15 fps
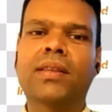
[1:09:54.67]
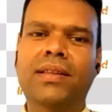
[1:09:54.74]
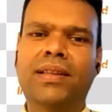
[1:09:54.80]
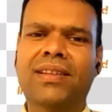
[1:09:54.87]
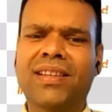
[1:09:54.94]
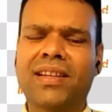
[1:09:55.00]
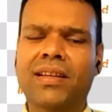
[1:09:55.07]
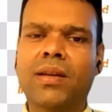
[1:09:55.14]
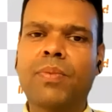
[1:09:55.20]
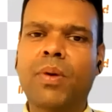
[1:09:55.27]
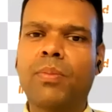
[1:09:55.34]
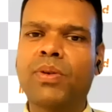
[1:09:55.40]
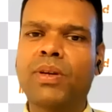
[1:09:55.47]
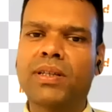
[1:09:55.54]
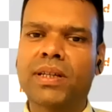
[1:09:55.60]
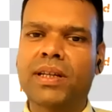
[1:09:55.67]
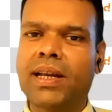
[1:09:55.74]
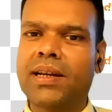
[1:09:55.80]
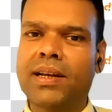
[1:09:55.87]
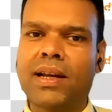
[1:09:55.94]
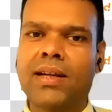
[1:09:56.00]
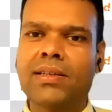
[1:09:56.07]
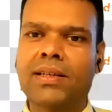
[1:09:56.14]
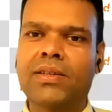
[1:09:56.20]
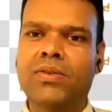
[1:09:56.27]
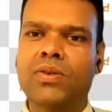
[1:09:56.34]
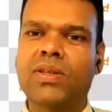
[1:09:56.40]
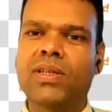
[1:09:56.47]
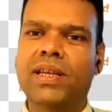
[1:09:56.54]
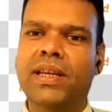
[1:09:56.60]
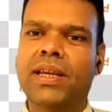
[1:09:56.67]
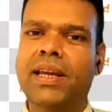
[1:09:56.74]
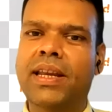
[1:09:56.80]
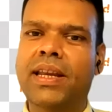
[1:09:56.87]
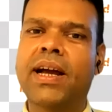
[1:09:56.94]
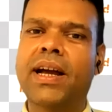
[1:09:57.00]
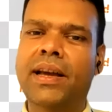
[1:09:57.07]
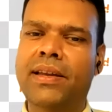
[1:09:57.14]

that the general population at large is not seeing any